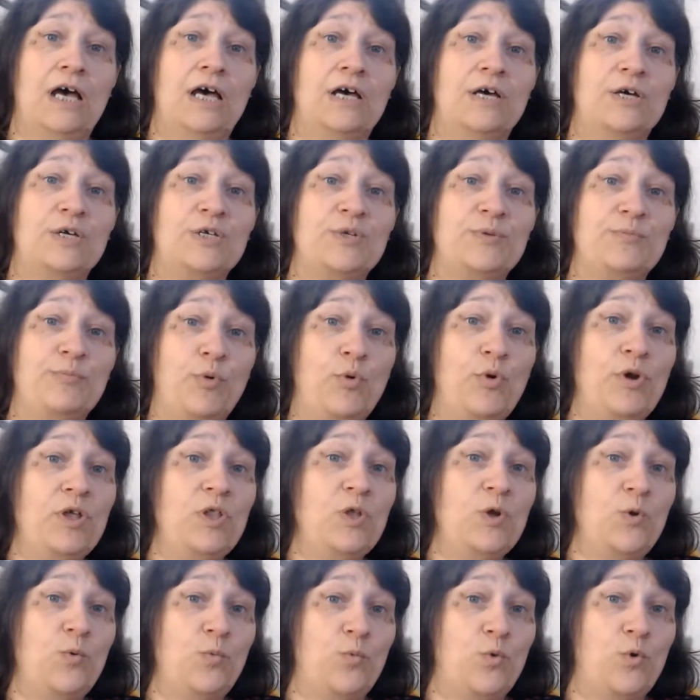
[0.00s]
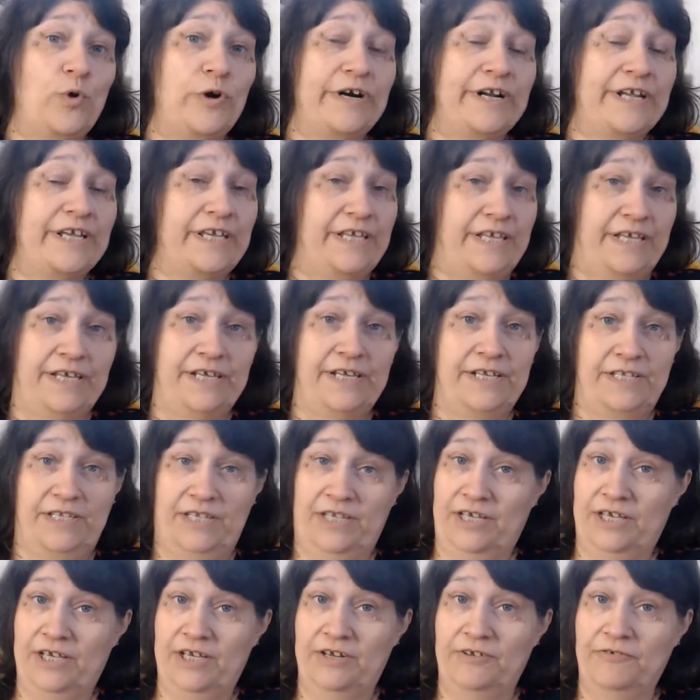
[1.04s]
a spoiler warning is
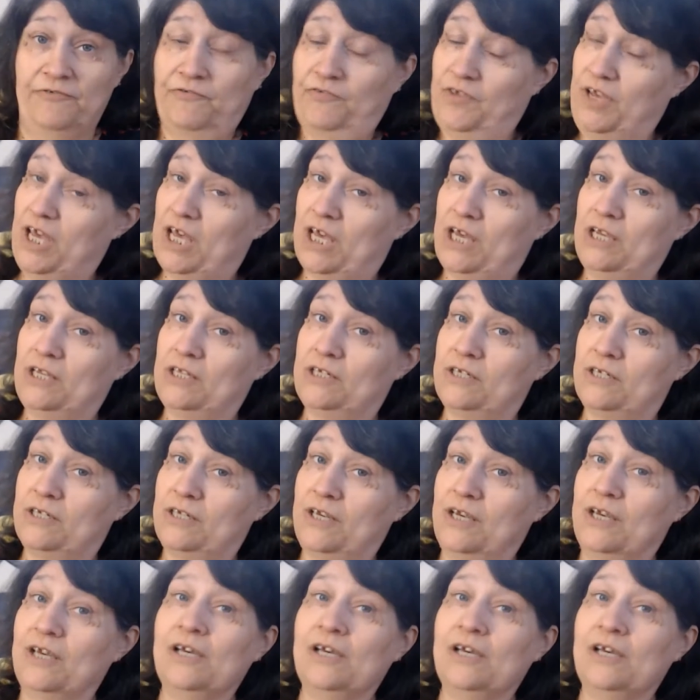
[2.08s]
in effect,